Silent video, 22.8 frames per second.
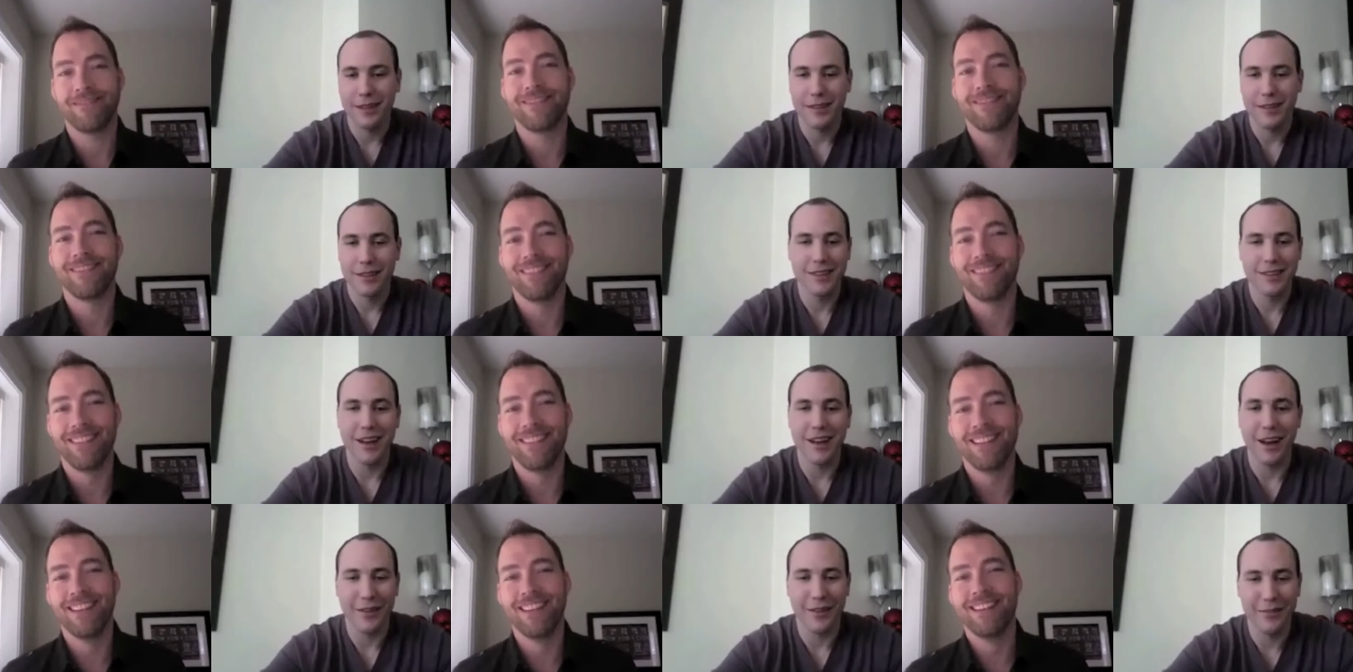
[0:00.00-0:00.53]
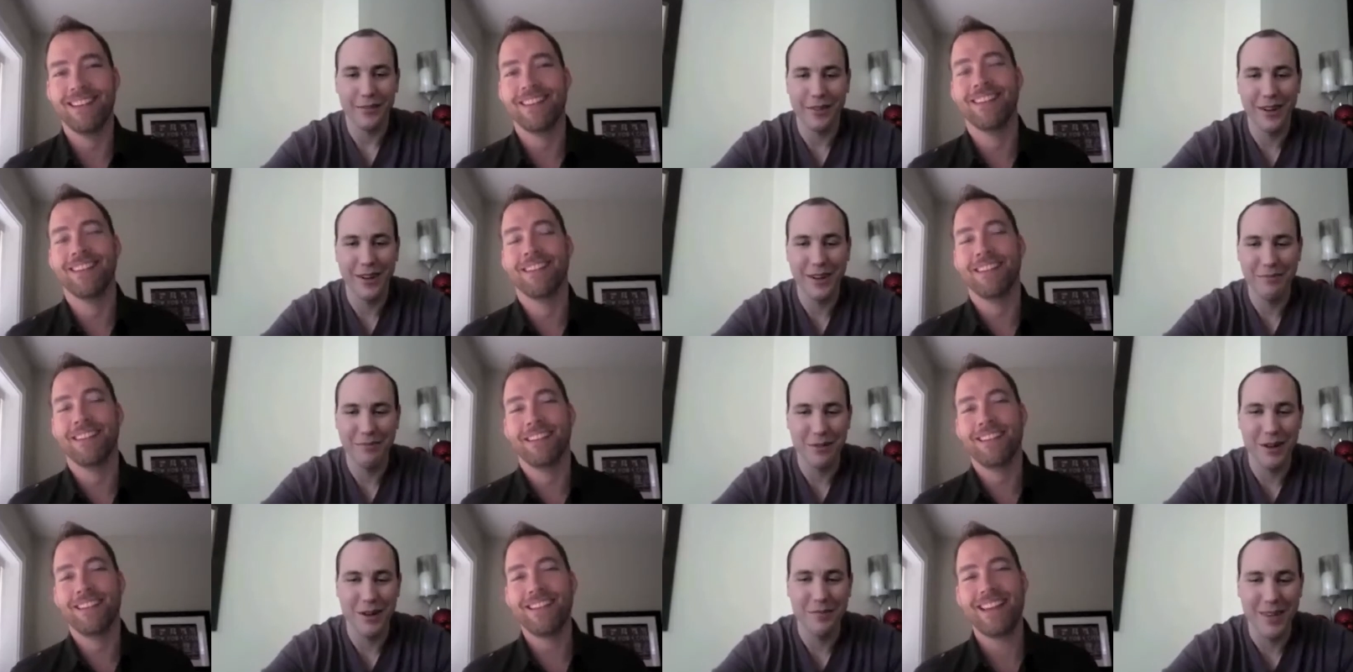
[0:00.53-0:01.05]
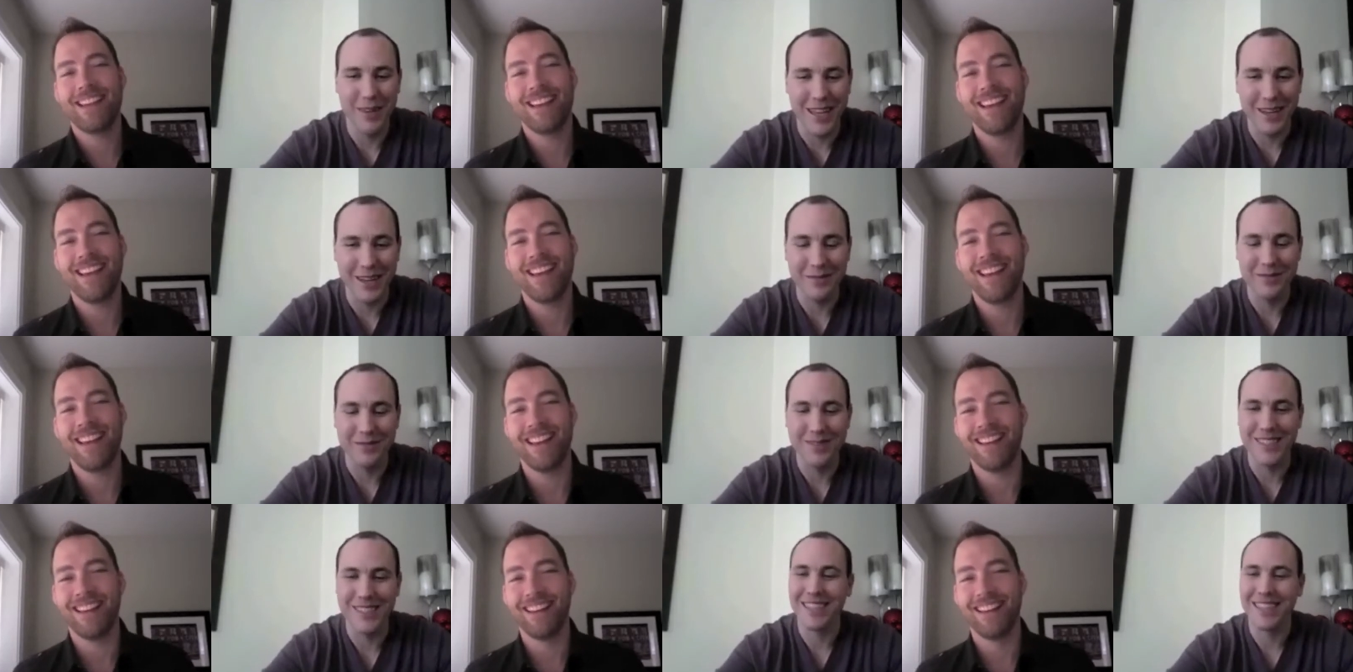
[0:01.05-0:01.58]
Speaker 1: stuff,
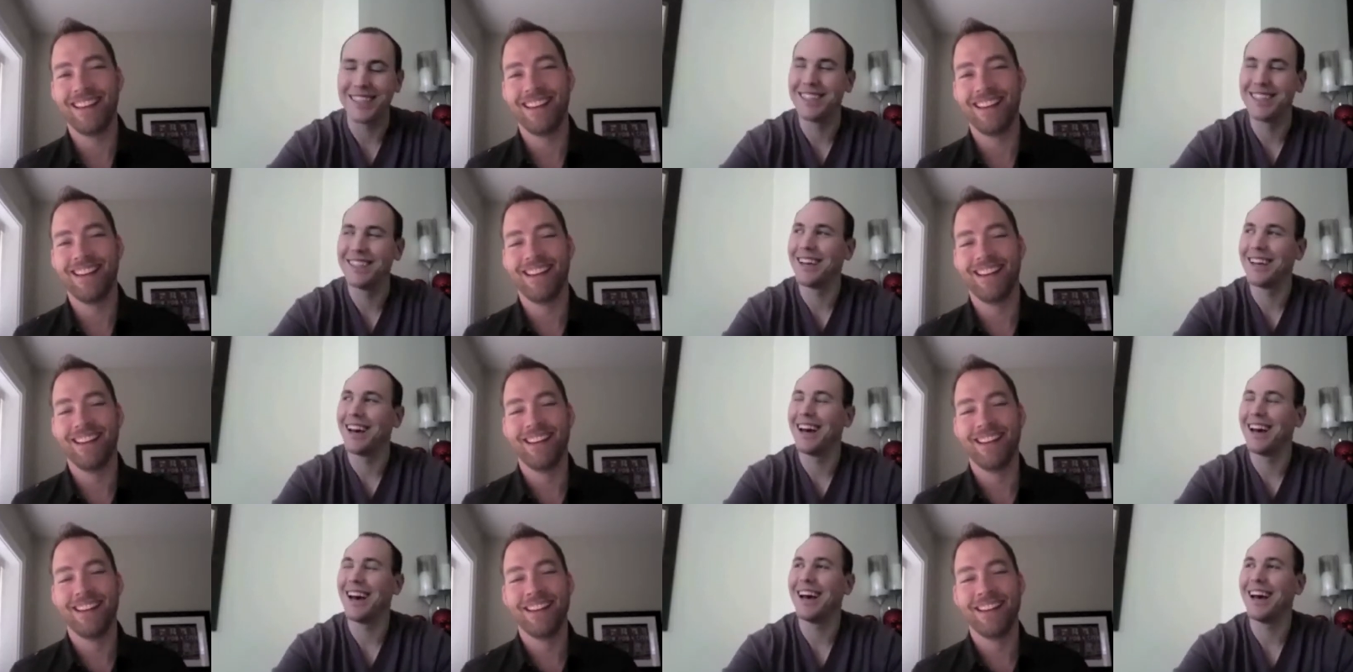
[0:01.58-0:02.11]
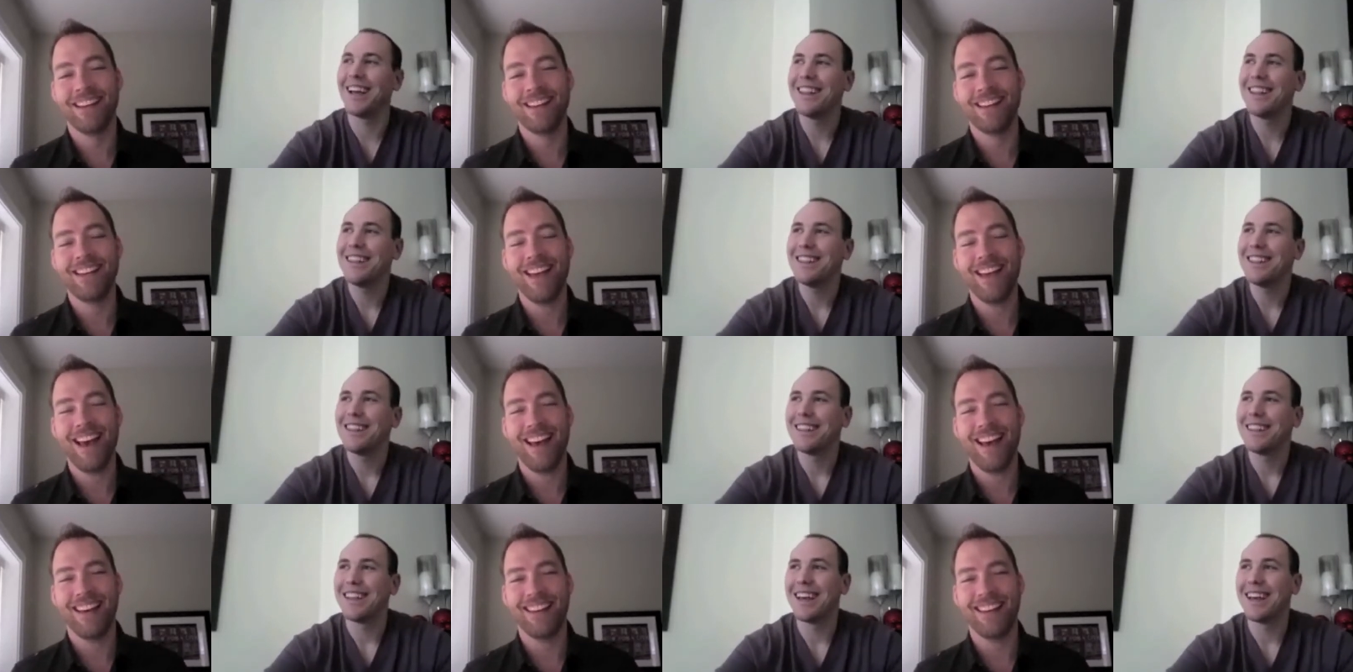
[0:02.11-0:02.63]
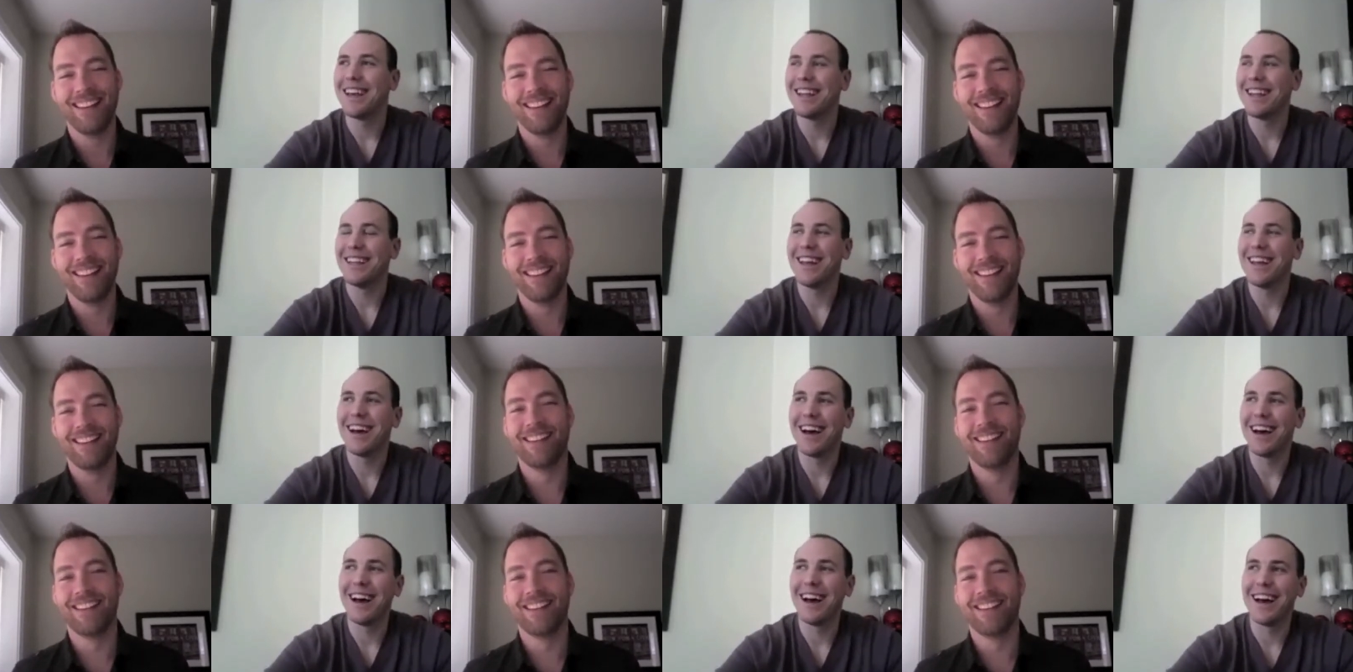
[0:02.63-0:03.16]
premiums and uh, yeah, and,
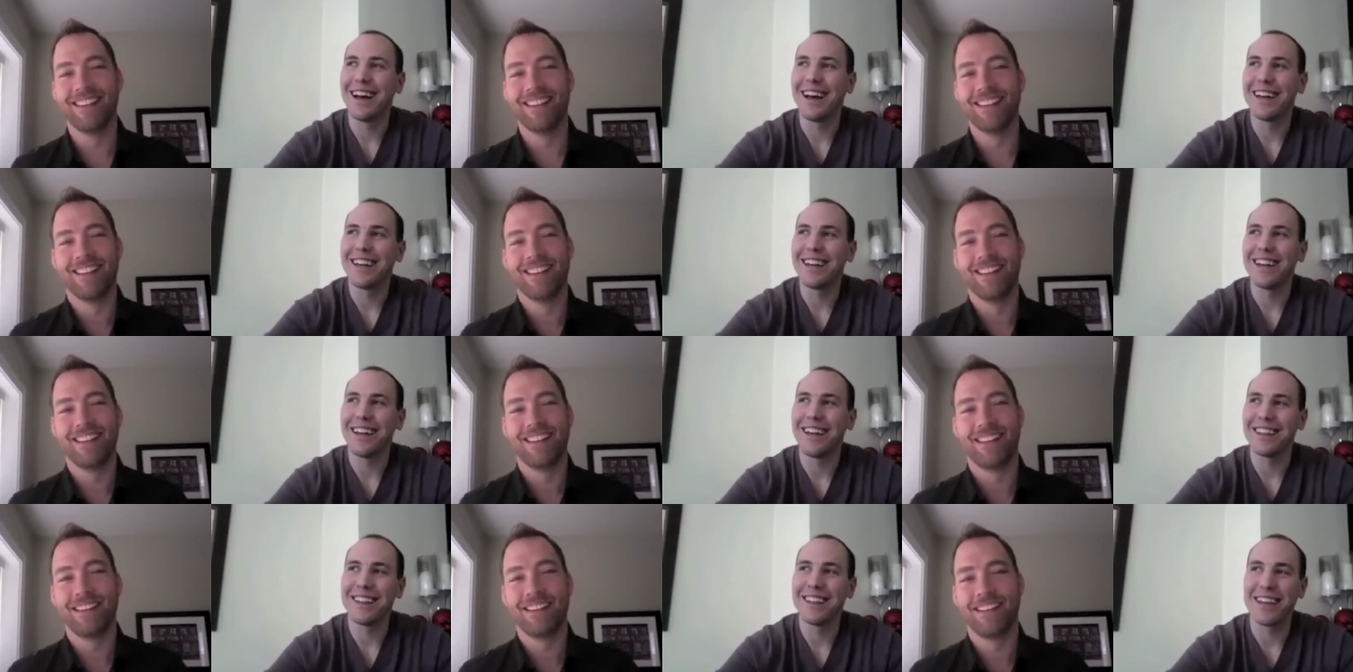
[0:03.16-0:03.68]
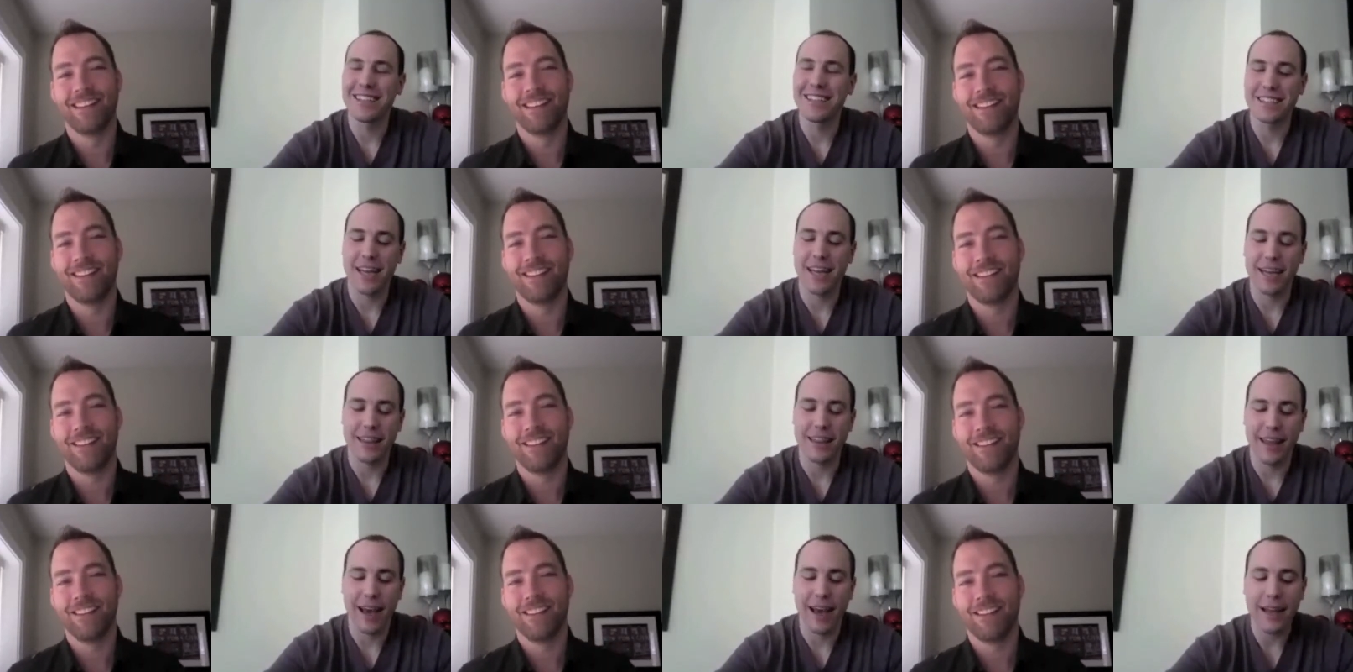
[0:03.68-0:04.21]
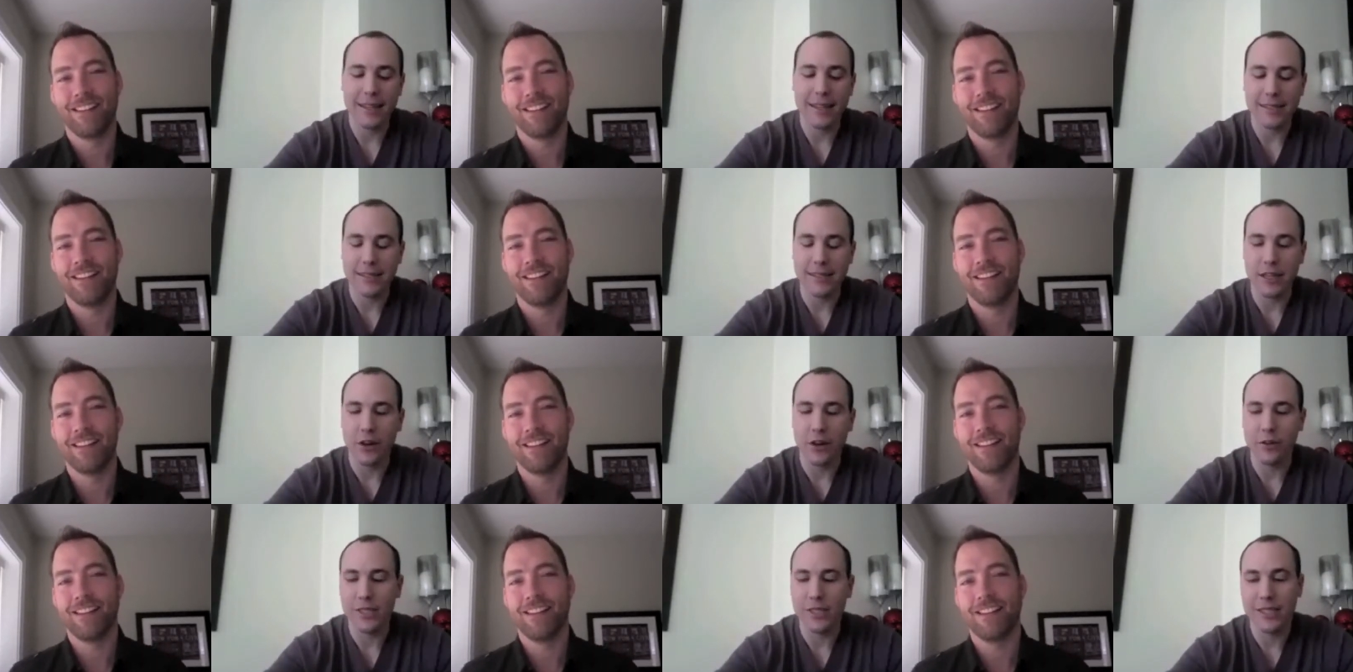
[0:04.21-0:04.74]
uh, and things like that.
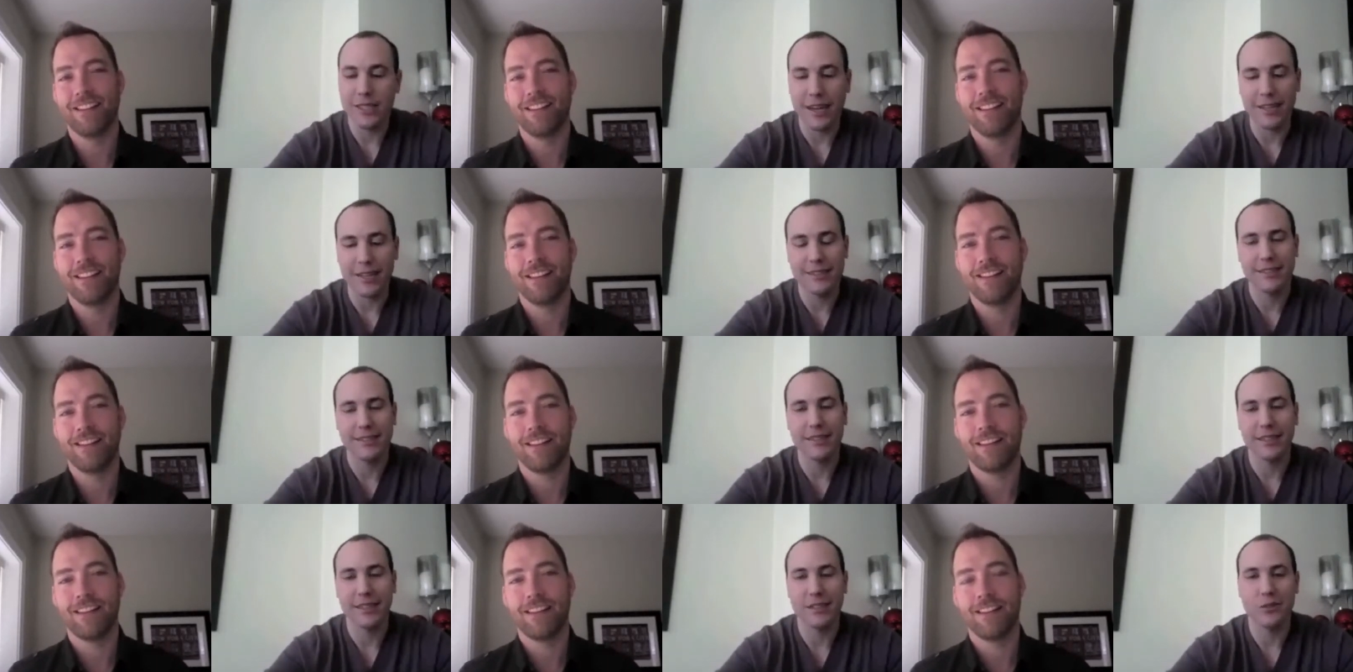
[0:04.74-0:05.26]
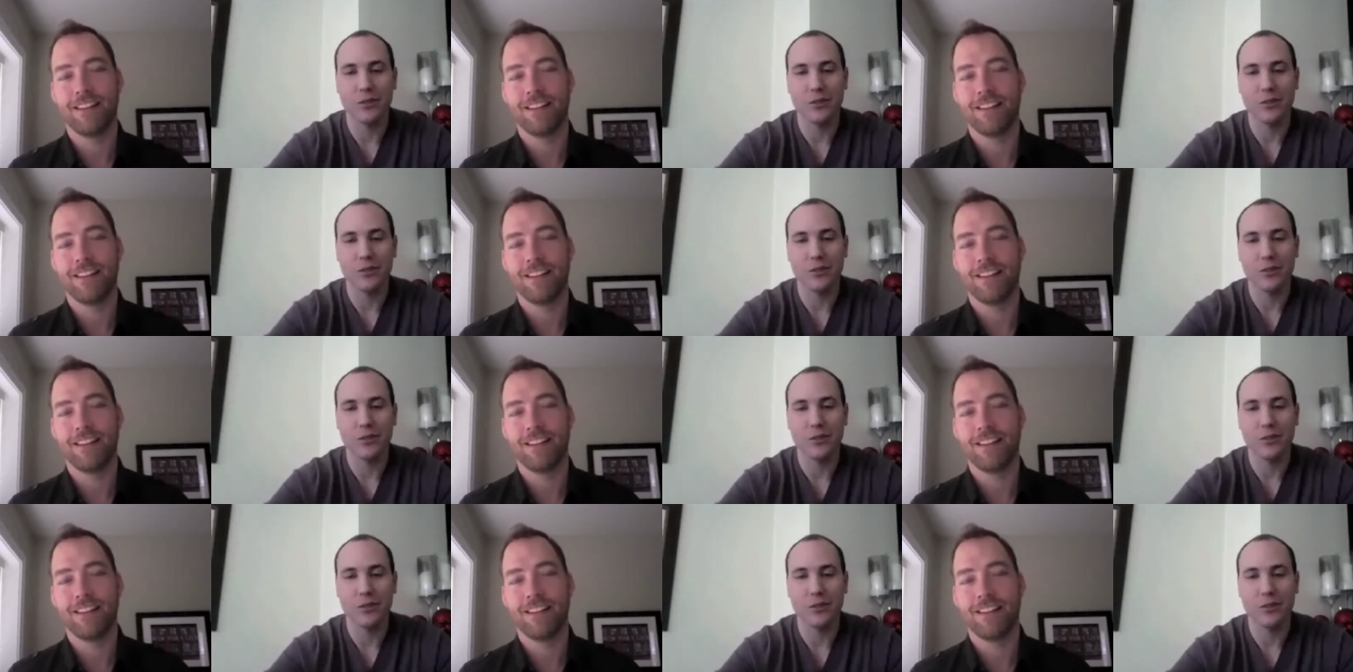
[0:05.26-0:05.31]
So it was constantly